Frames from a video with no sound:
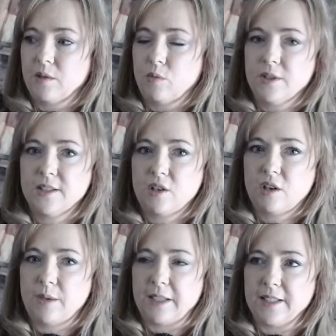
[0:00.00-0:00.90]
So was the
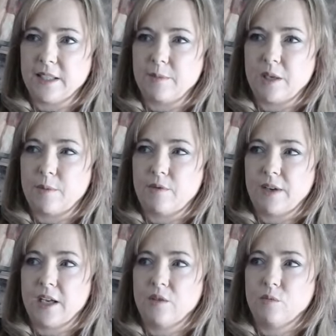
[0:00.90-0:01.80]
timing sometime
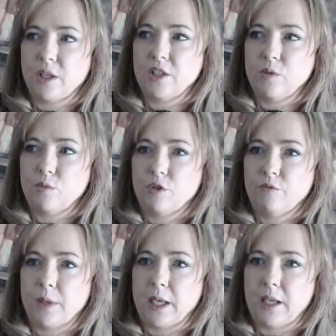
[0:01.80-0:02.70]
around when she would
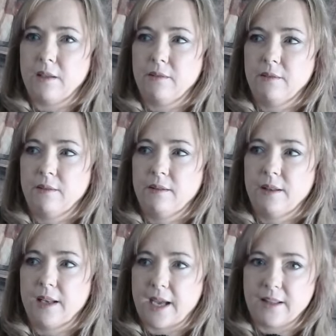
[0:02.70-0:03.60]
have been
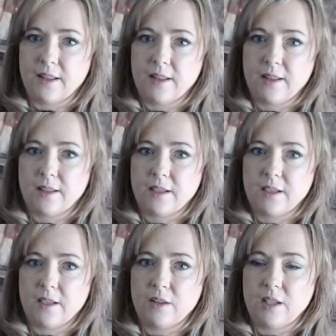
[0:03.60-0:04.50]
at
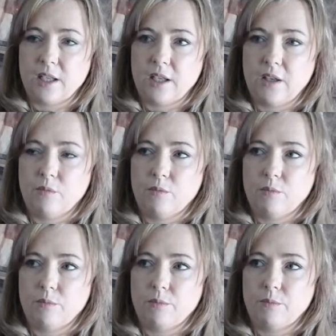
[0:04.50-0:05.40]
the
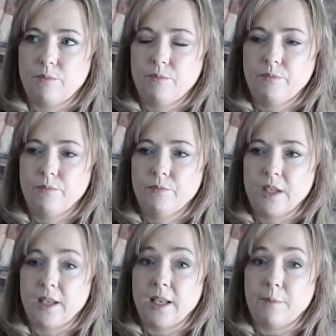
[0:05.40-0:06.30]

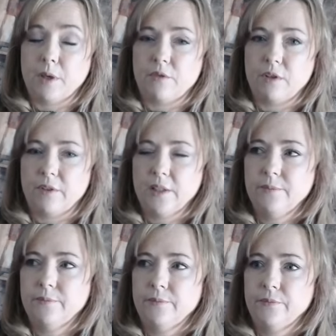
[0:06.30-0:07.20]
Lumber
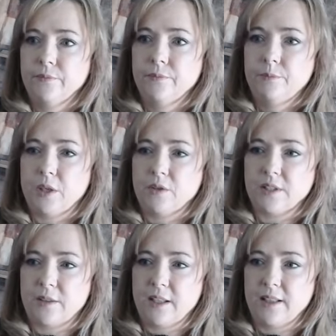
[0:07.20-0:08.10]
River?
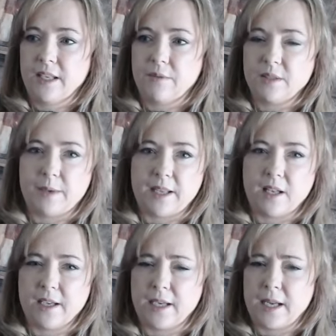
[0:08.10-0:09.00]
because I think that was about
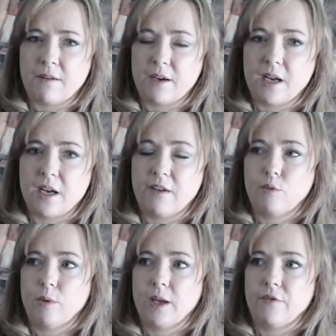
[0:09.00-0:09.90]
like an hour and a
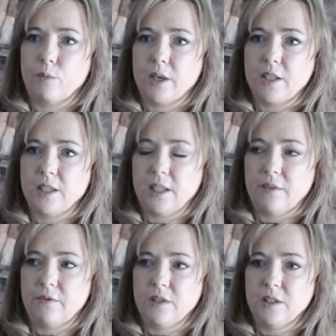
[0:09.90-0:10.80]
half away from where she
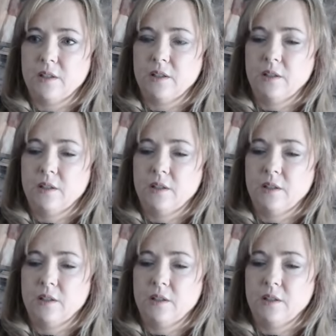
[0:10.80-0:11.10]
lived.